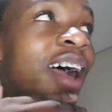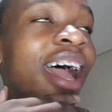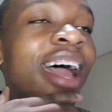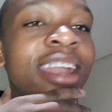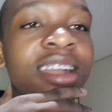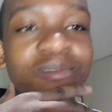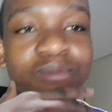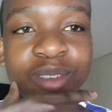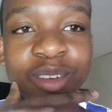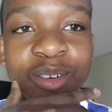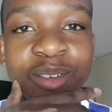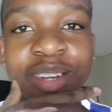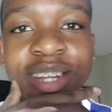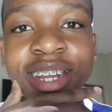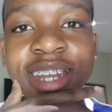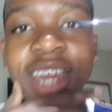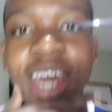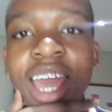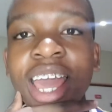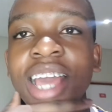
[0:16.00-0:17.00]
and uploaded.
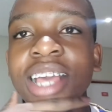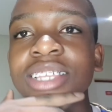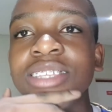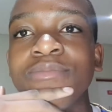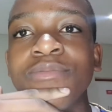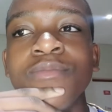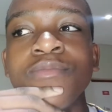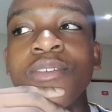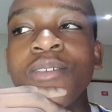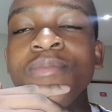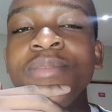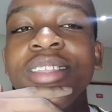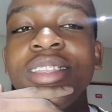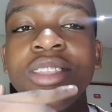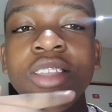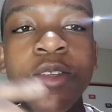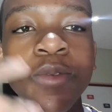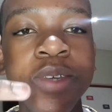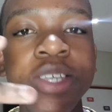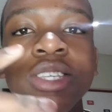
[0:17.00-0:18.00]
It's been probably
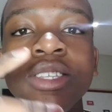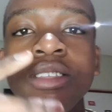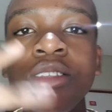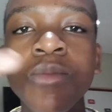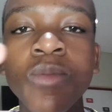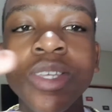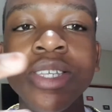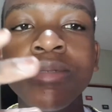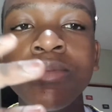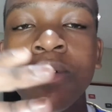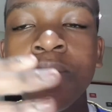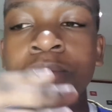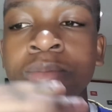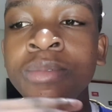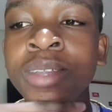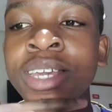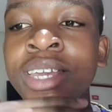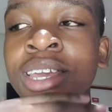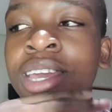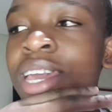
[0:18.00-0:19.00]
three weeks, three weeks
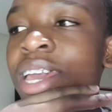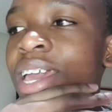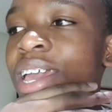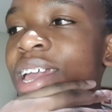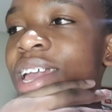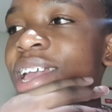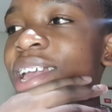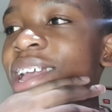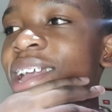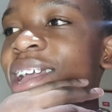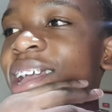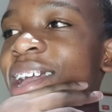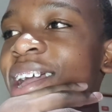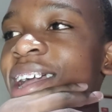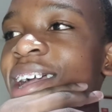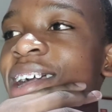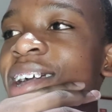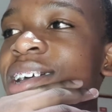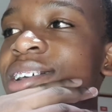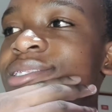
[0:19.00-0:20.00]
probably.
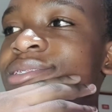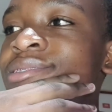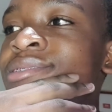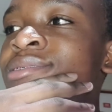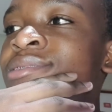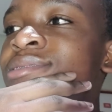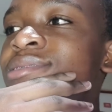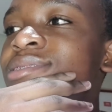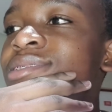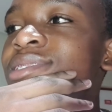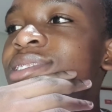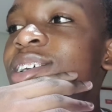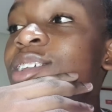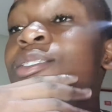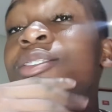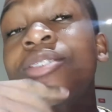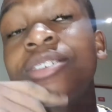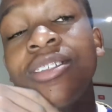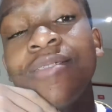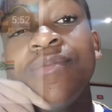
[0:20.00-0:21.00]
And it
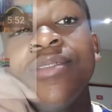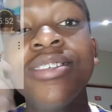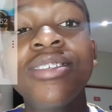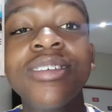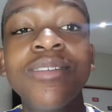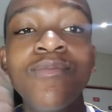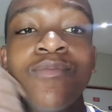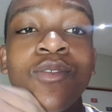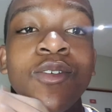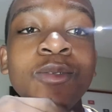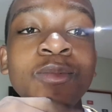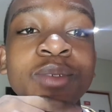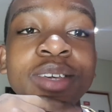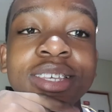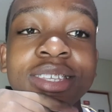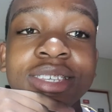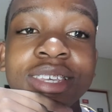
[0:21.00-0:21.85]
was gonna be some more weeks